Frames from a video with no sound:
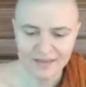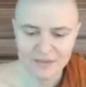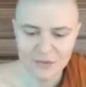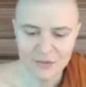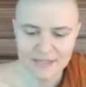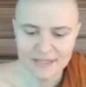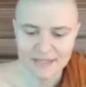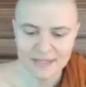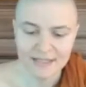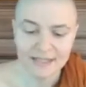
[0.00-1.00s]
So we
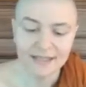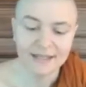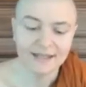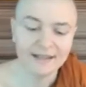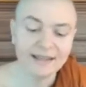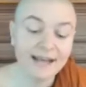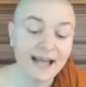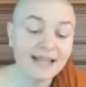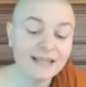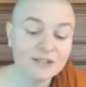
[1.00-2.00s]
see, then
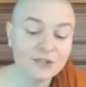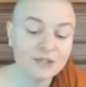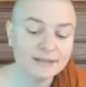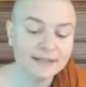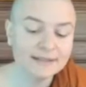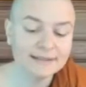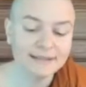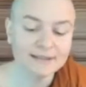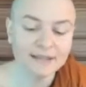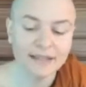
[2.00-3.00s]
Ayya
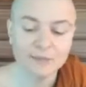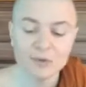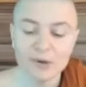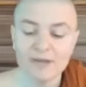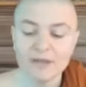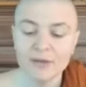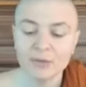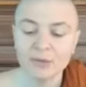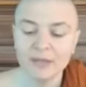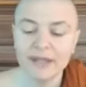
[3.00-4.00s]
Datta came traveling
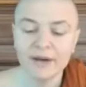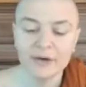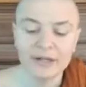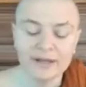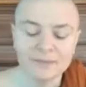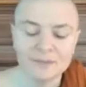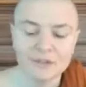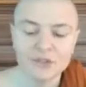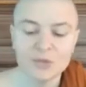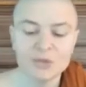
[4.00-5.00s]
through the area.
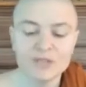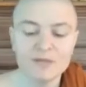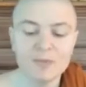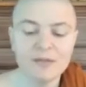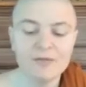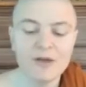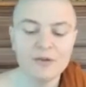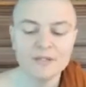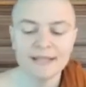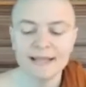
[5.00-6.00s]
She was of my
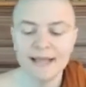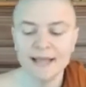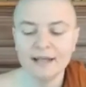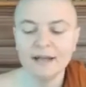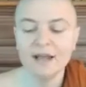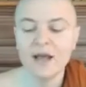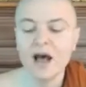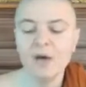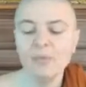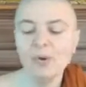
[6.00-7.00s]
father's clan,
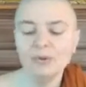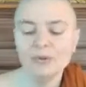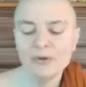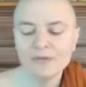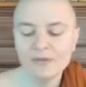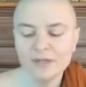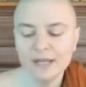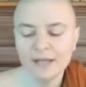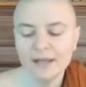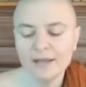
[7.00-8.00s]
upholder of the
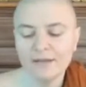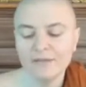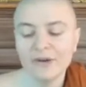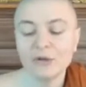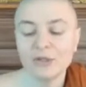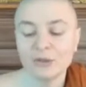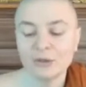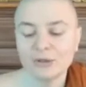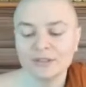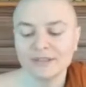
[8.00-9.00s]
Vinaya, very
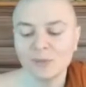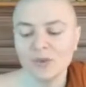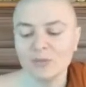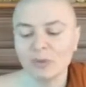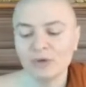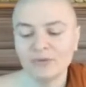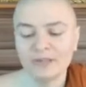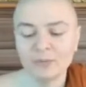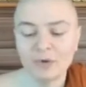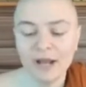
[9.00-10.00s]
learned, with
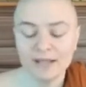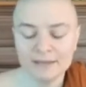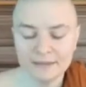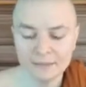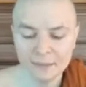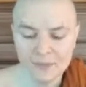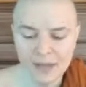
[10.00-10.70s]
perfect morality.